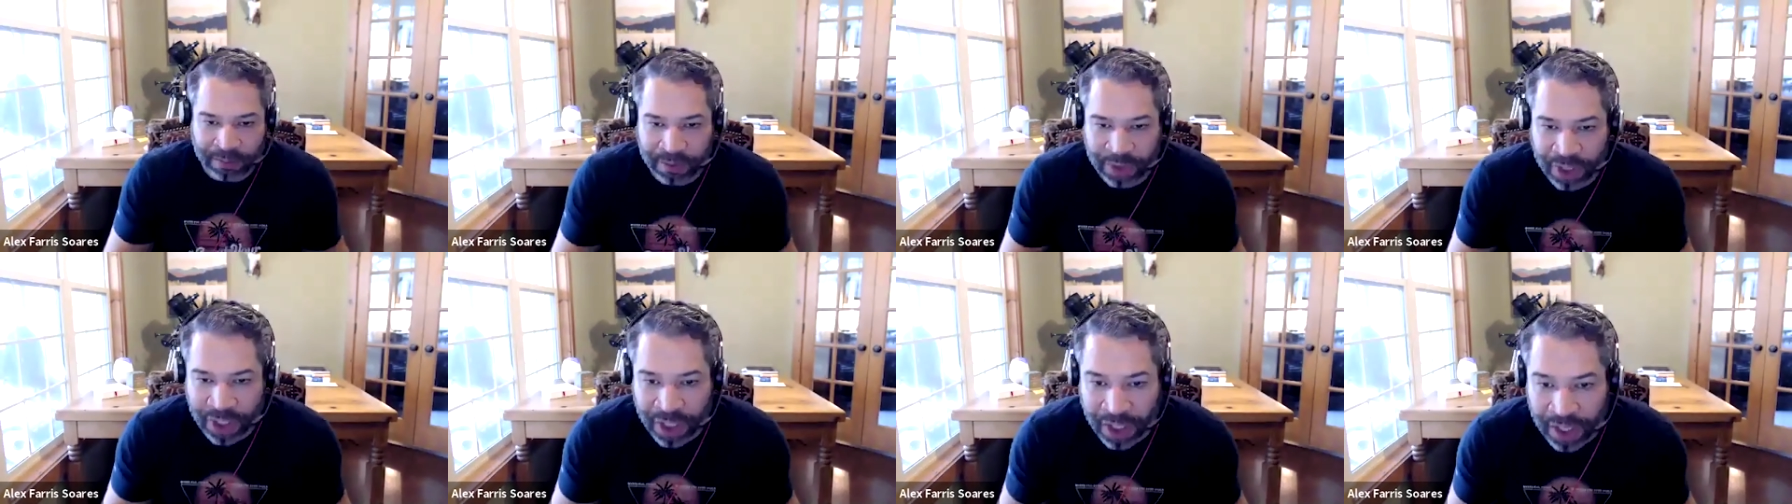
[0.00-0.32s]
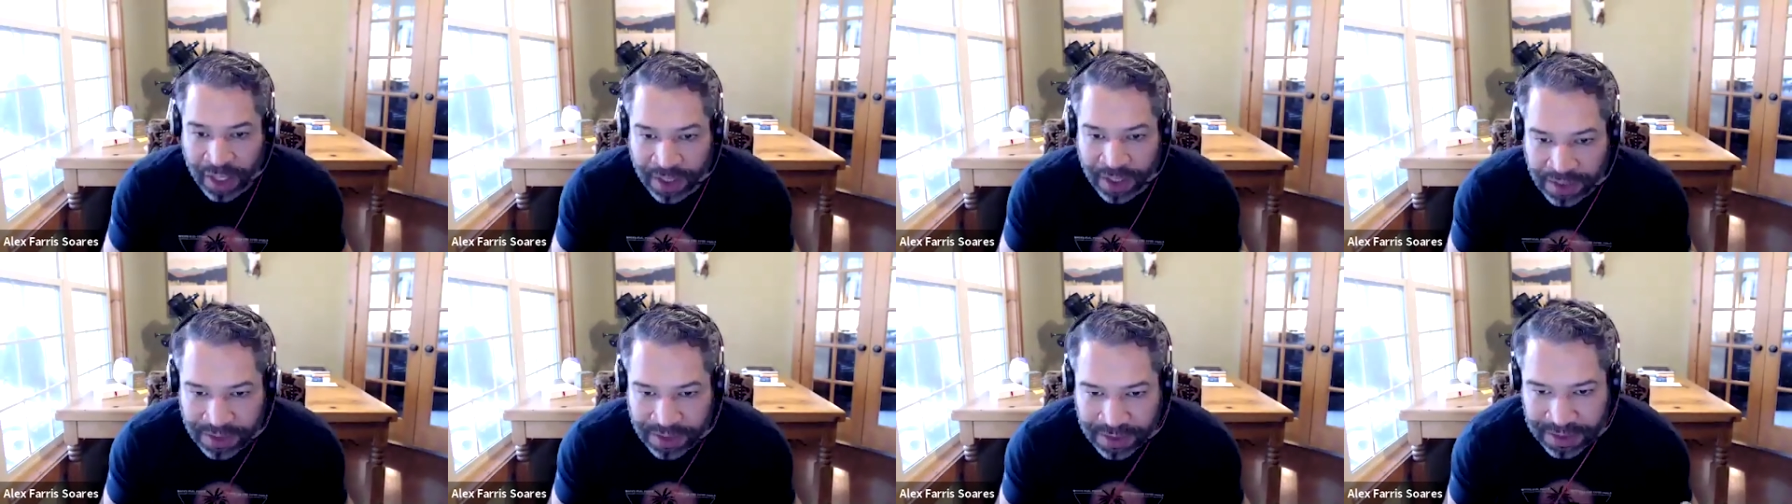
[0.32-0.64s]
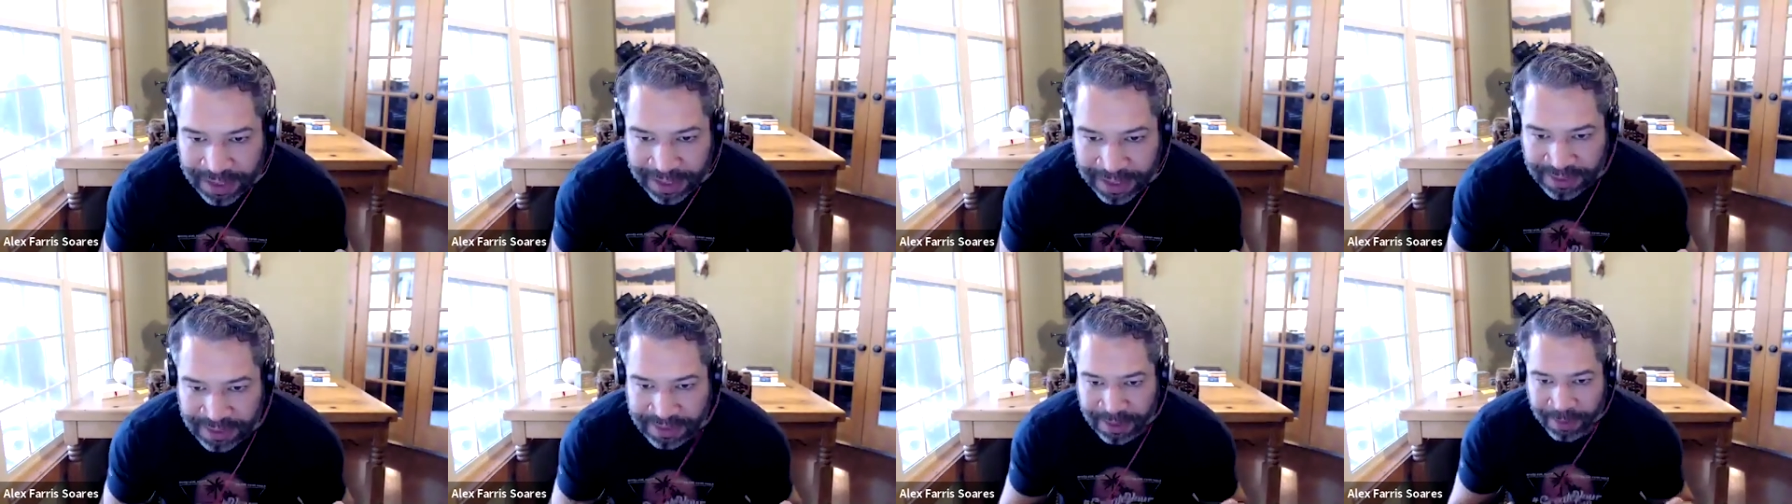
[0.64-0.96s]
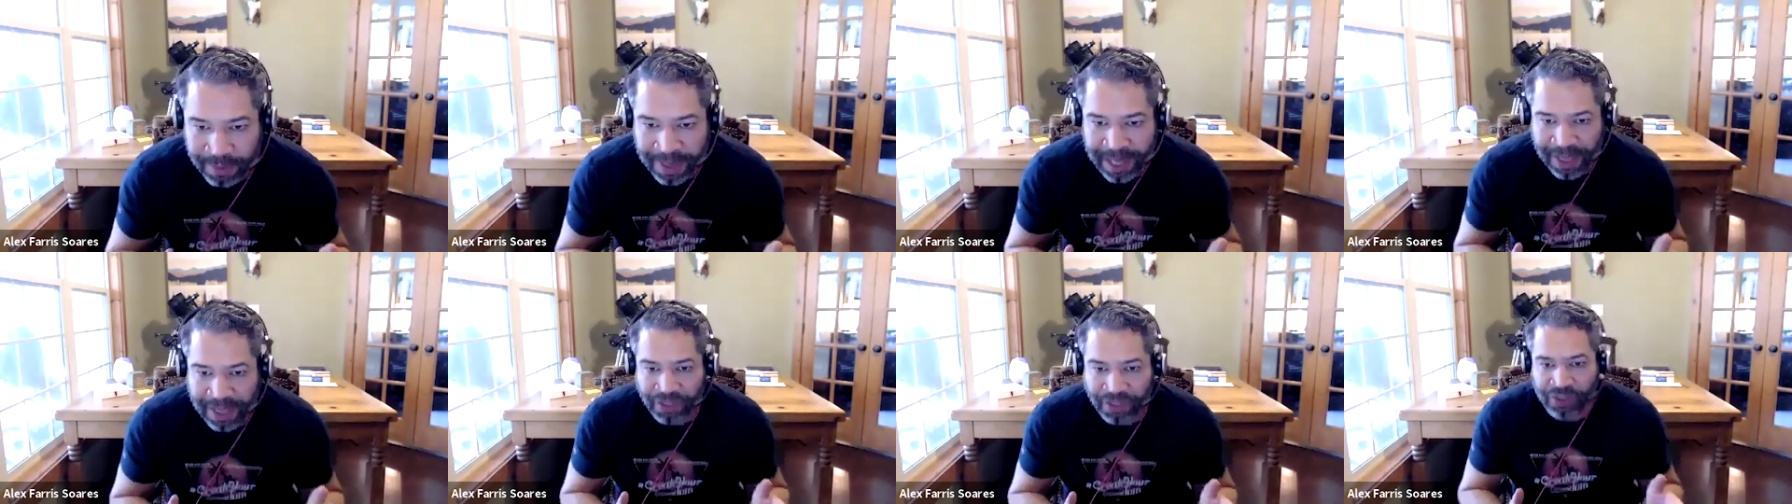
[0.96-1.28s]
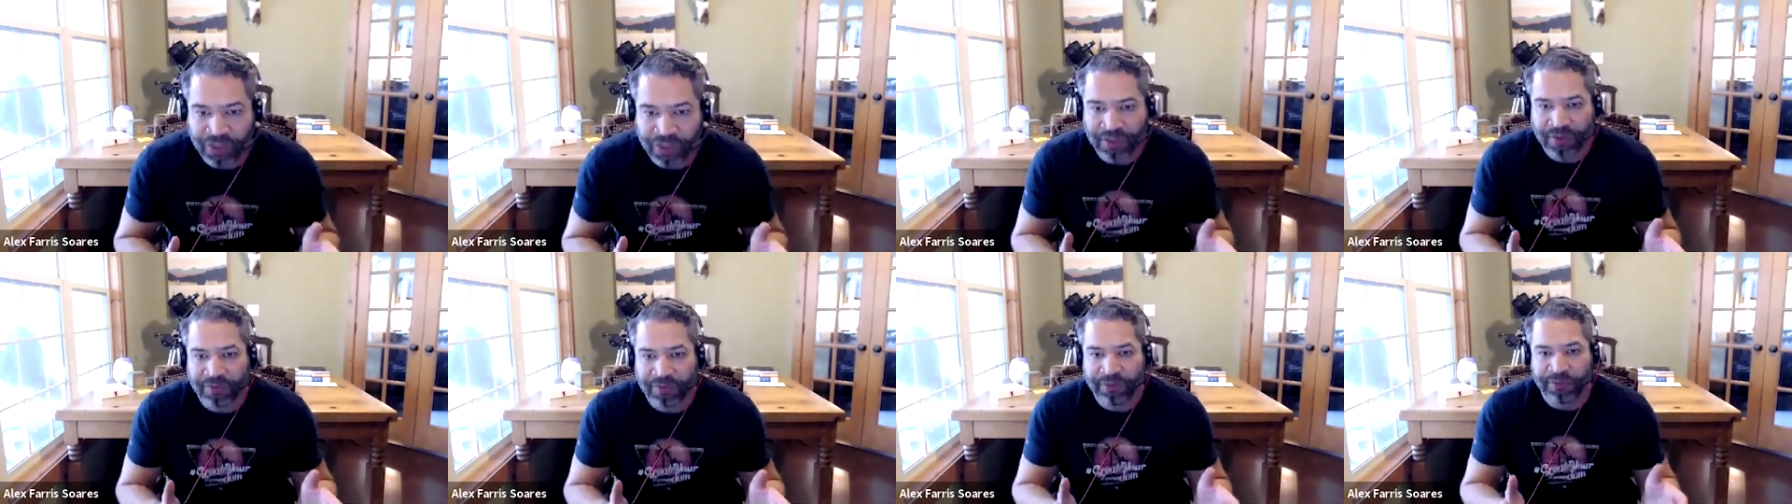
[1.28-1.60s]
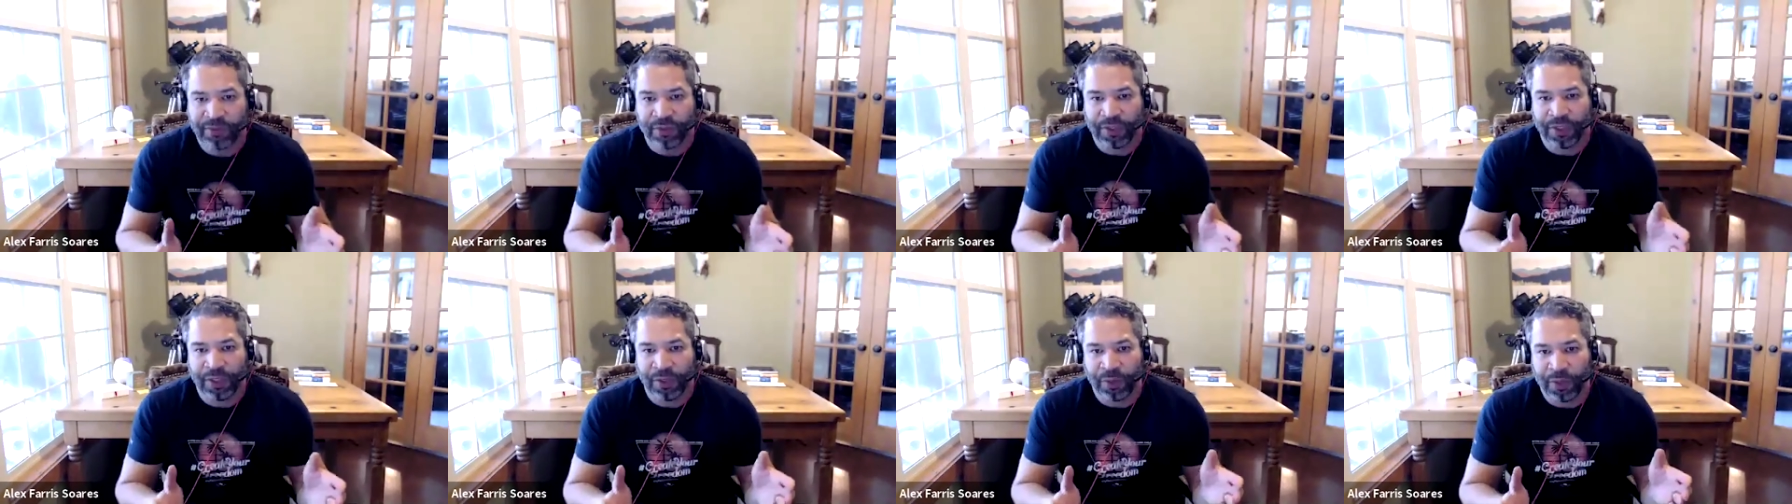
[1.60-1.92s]
cost estimation
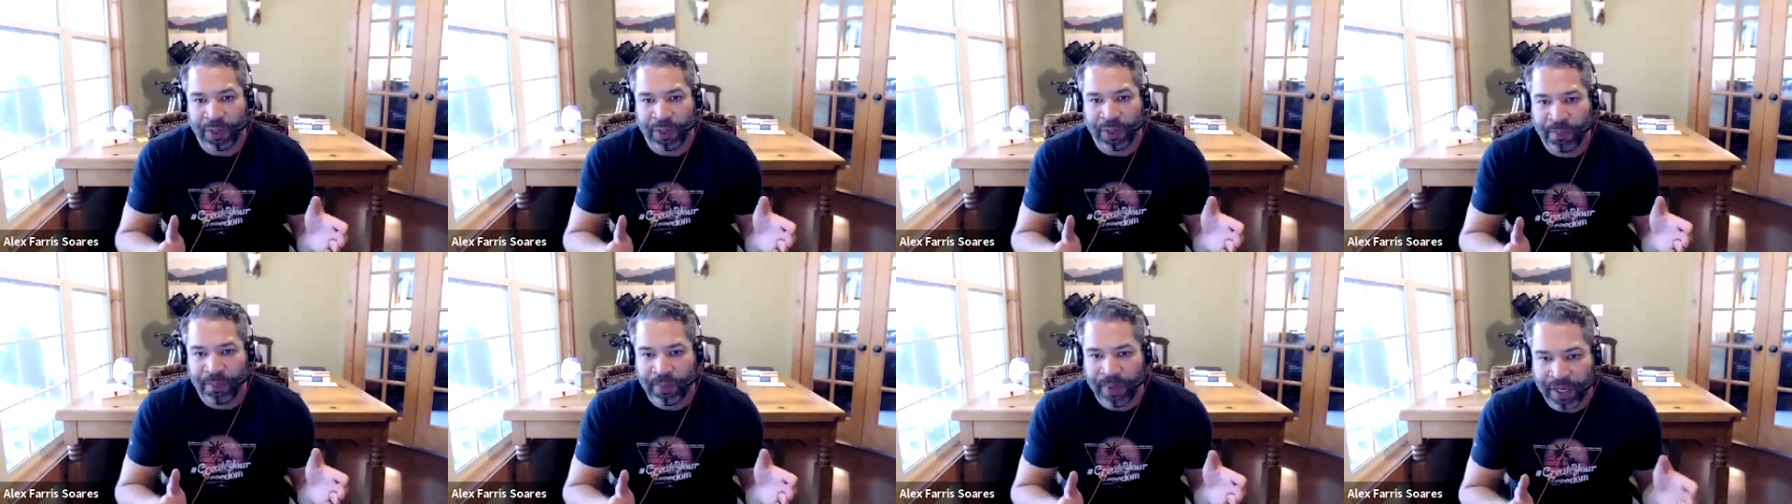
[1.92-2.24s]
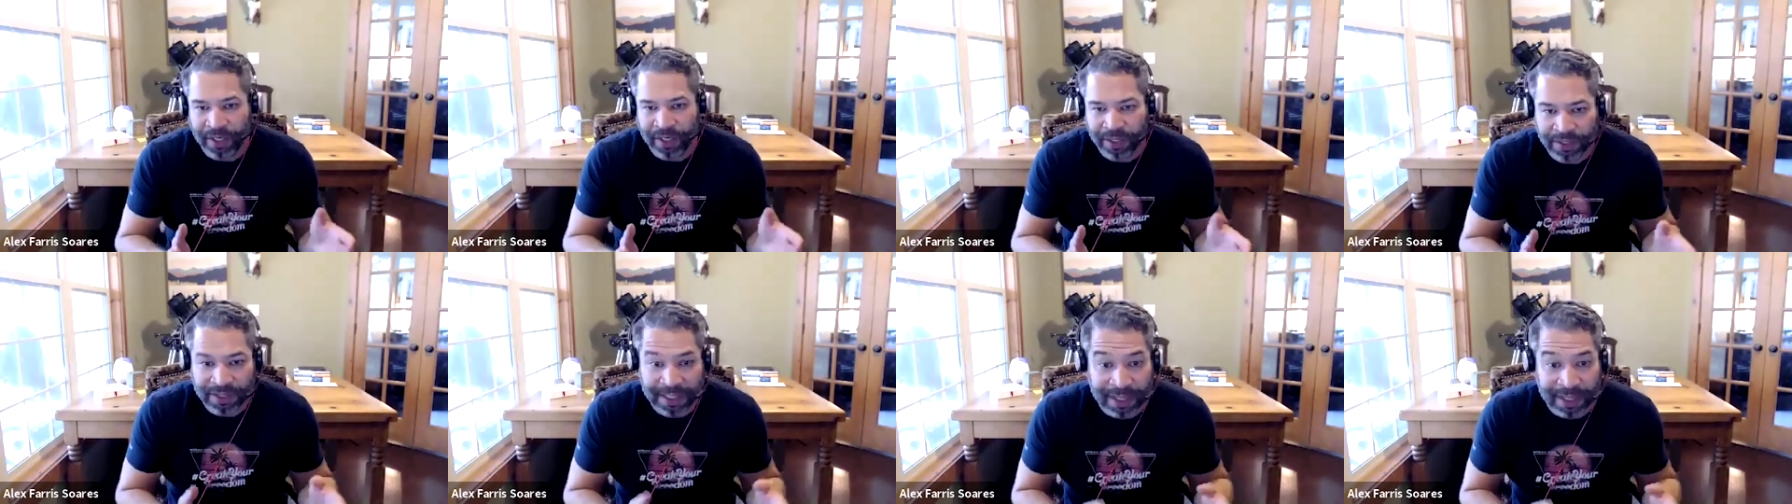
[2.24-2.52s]
for the repairs,